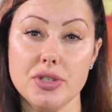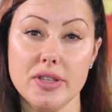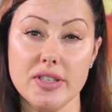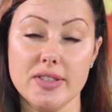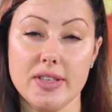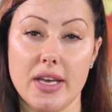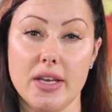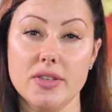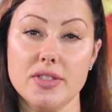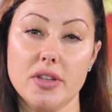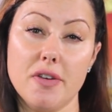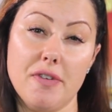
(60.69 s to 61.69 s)
to the skin
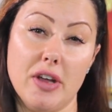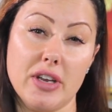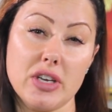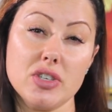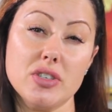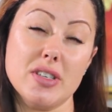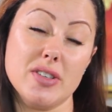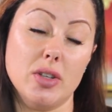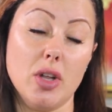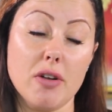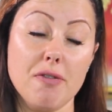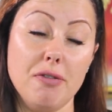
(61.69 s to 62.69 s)
so the foundation
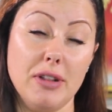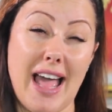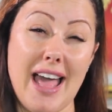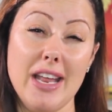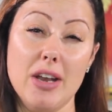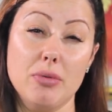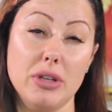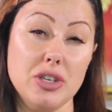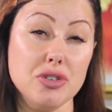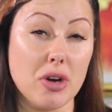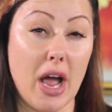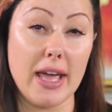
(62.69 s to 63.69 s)
doesn't look flat and really
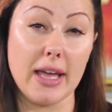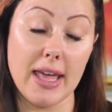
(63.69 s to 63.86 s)
dry and